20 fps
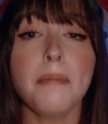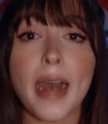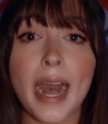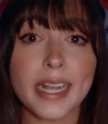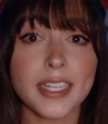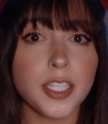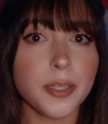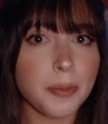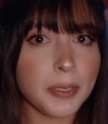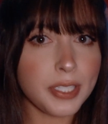
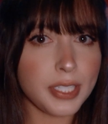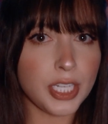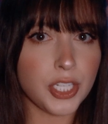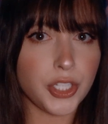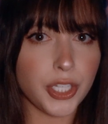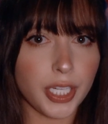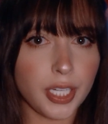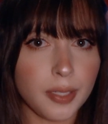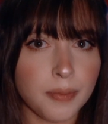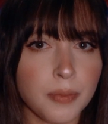back to
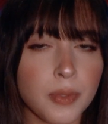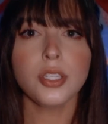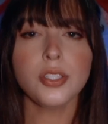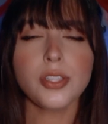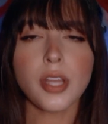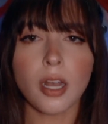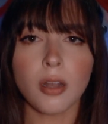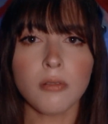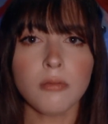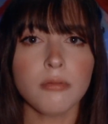procedure.
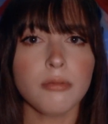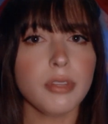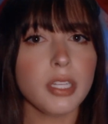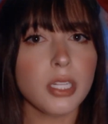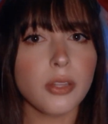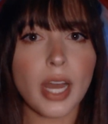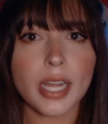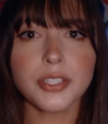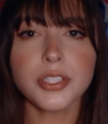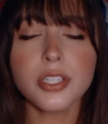So the
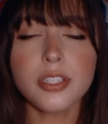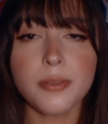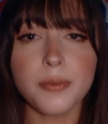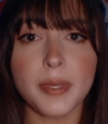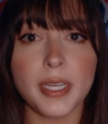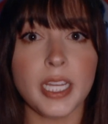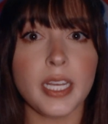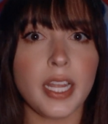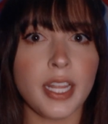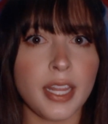electors
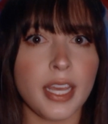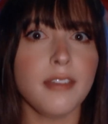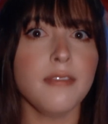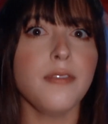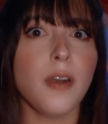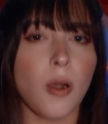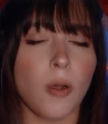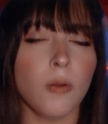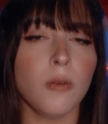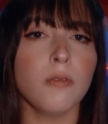meet and they
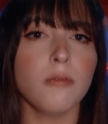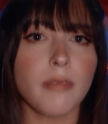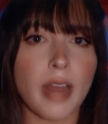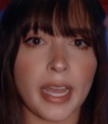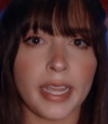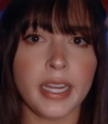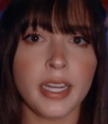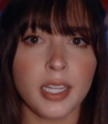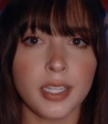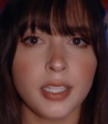vote,
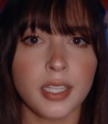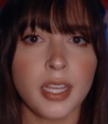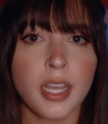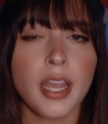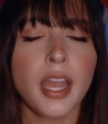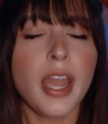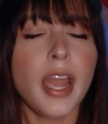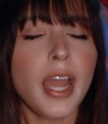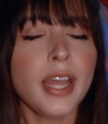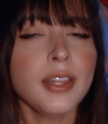right?
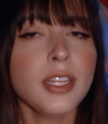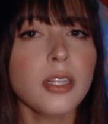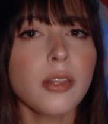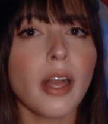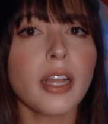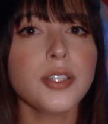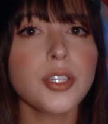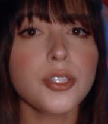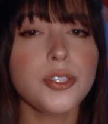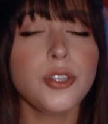And the
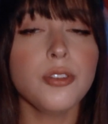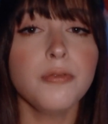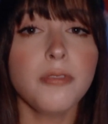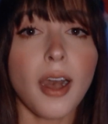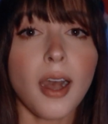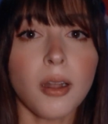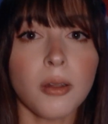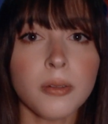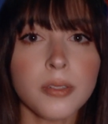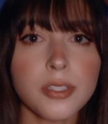electors who
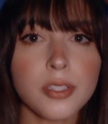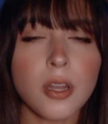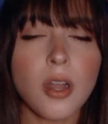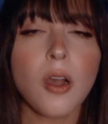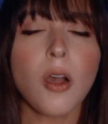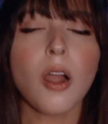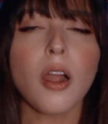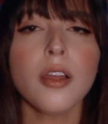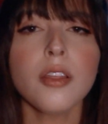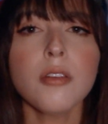vote
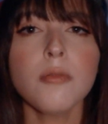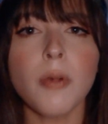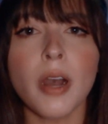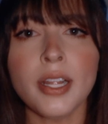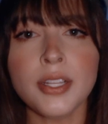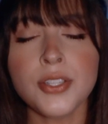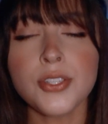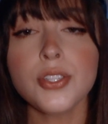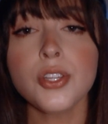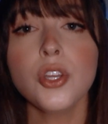are the
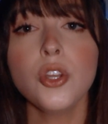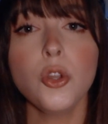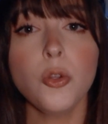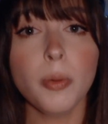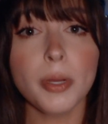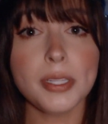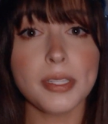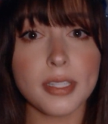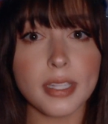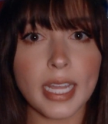ones who
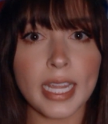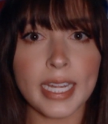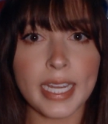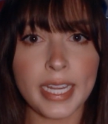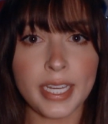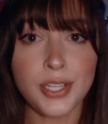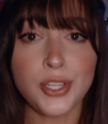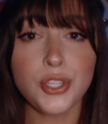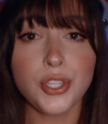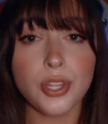were
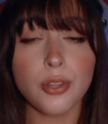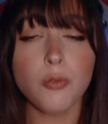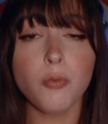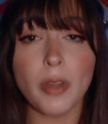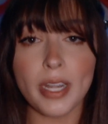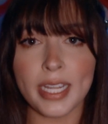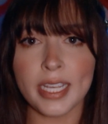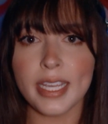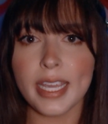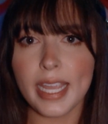slated to the
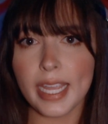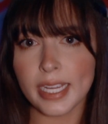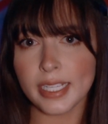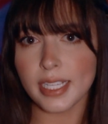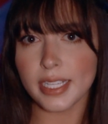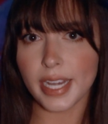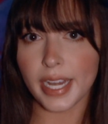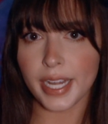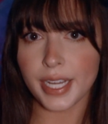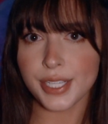winning
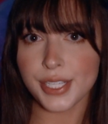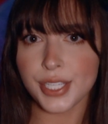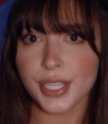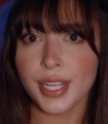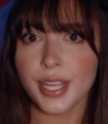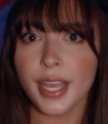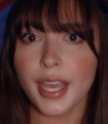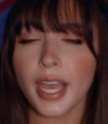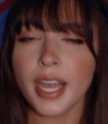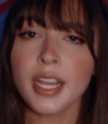candidate.
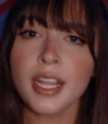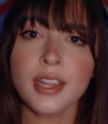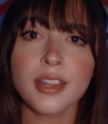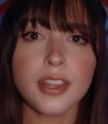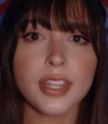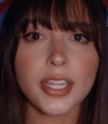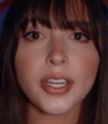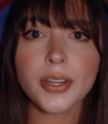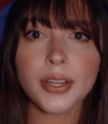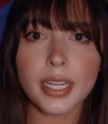And in
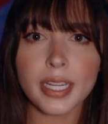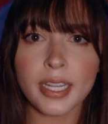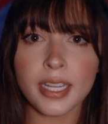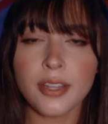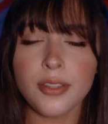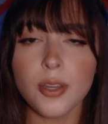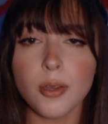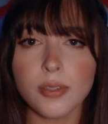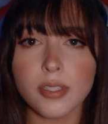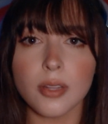theory,
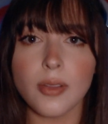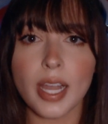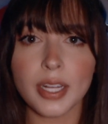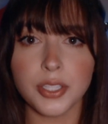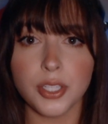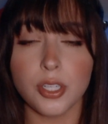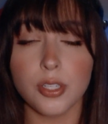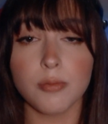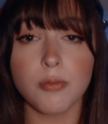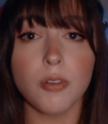those
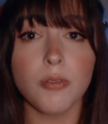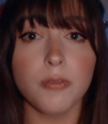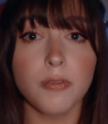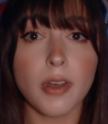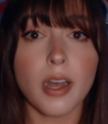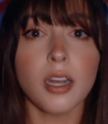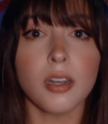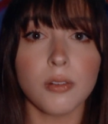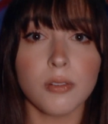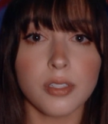electors will
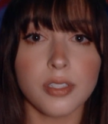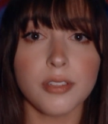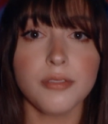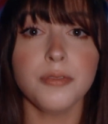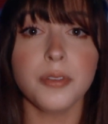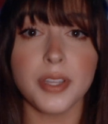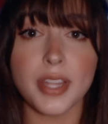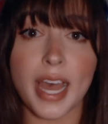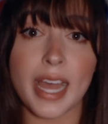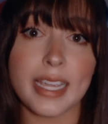vote
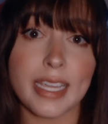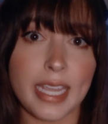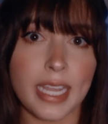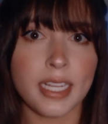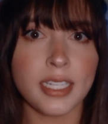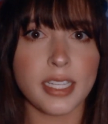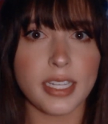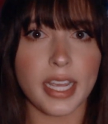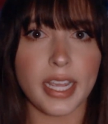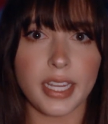for that
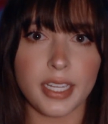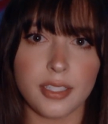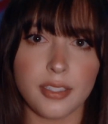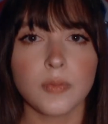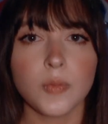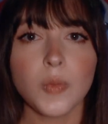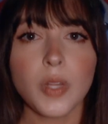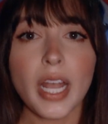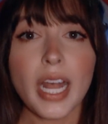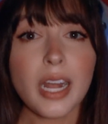candidate.
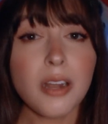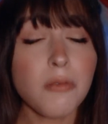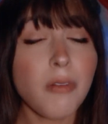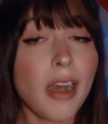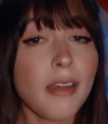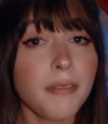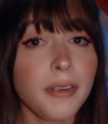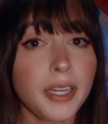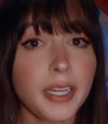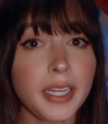
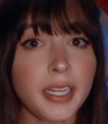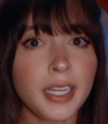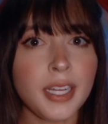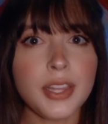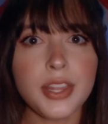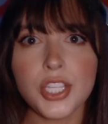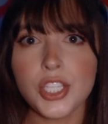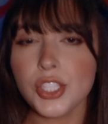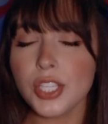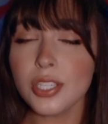However,
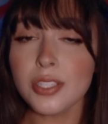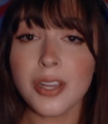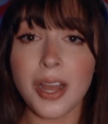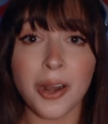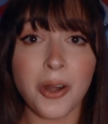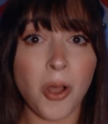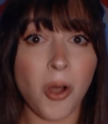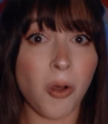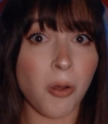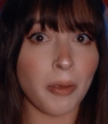this does
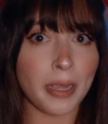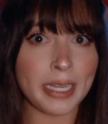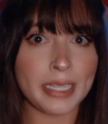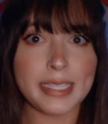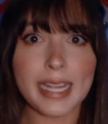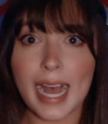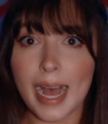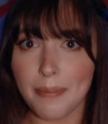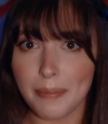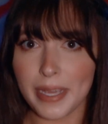not always
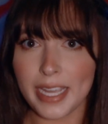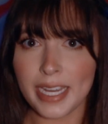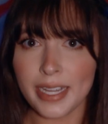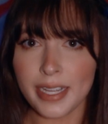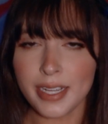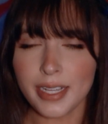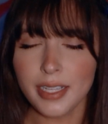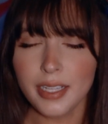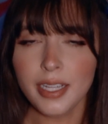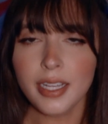
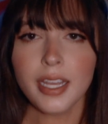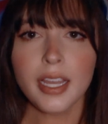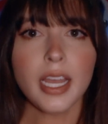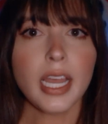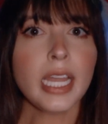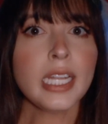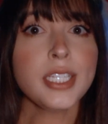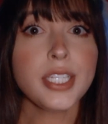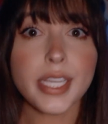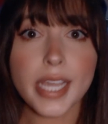happen.
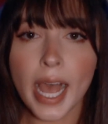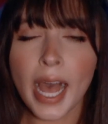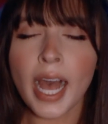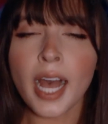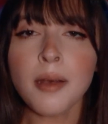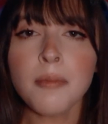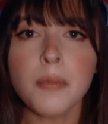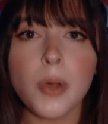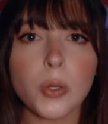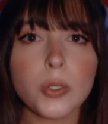And
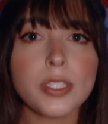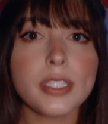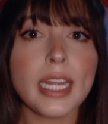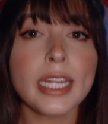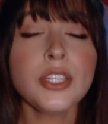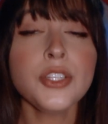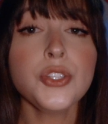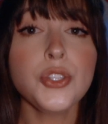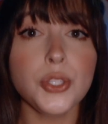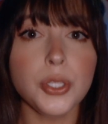yeah, most
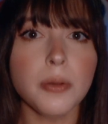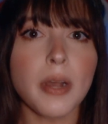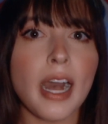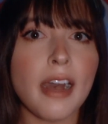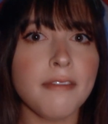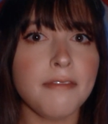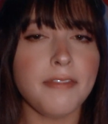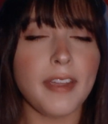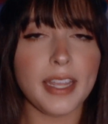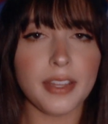states do
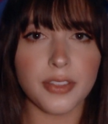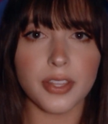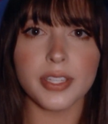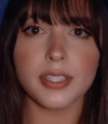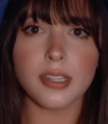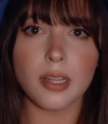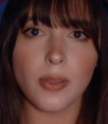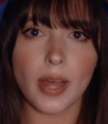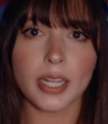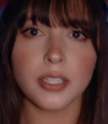have faithless
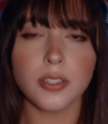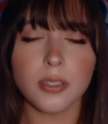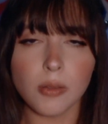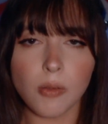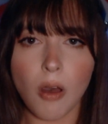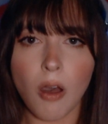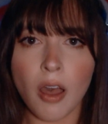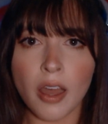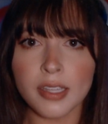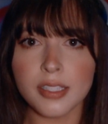elector
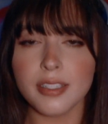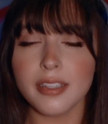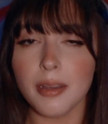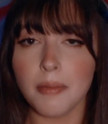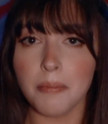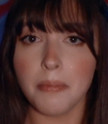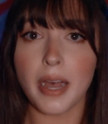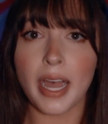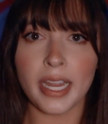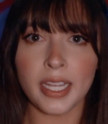laws
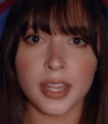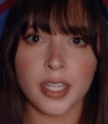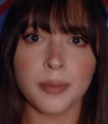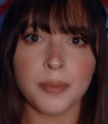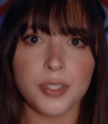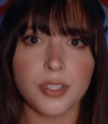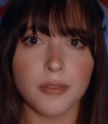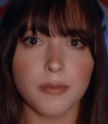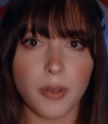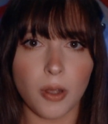that bind them
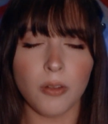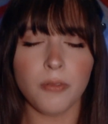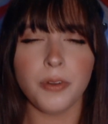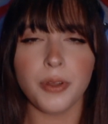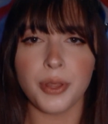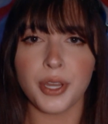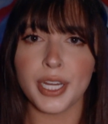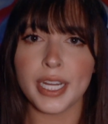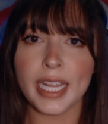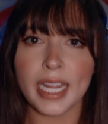to vote for
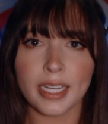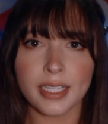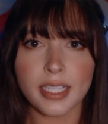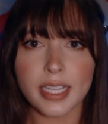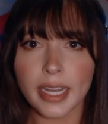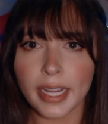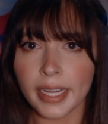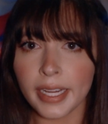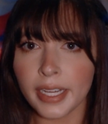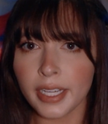their
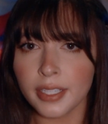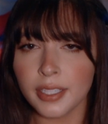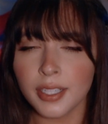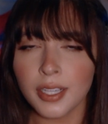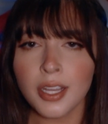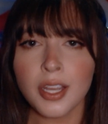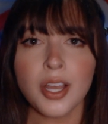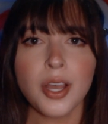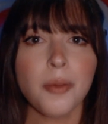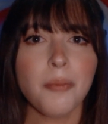candidate,
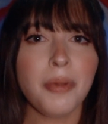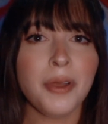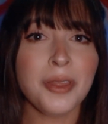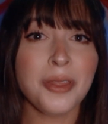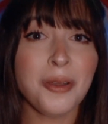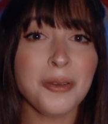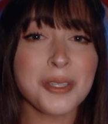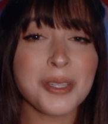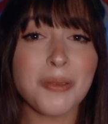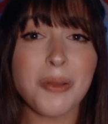but
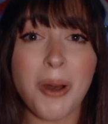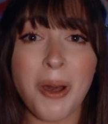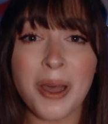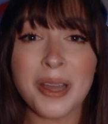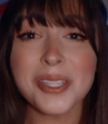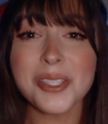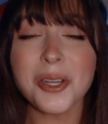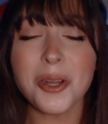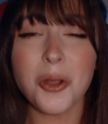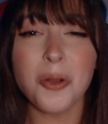those
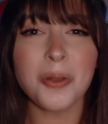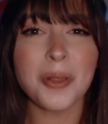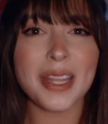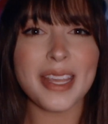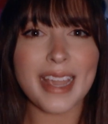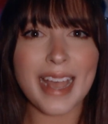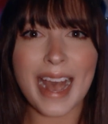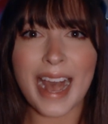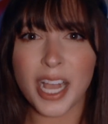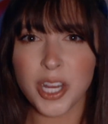laws are
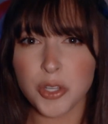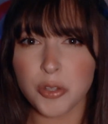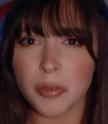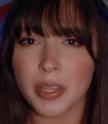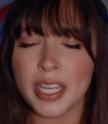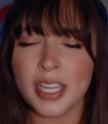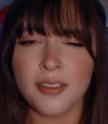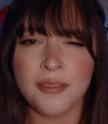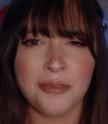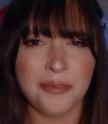only
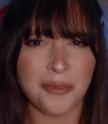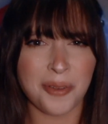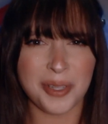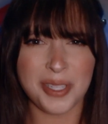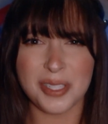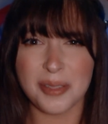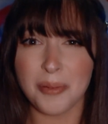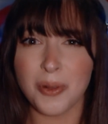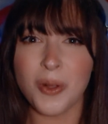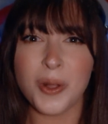actually
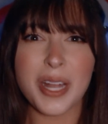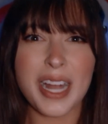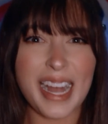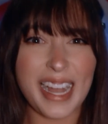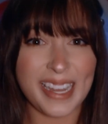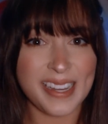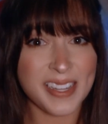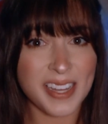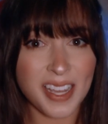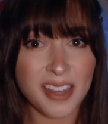enforceable
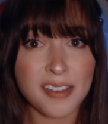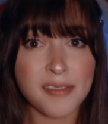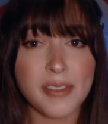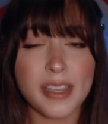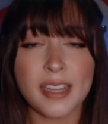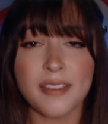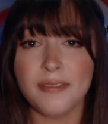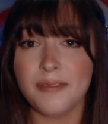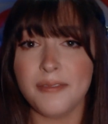kind of in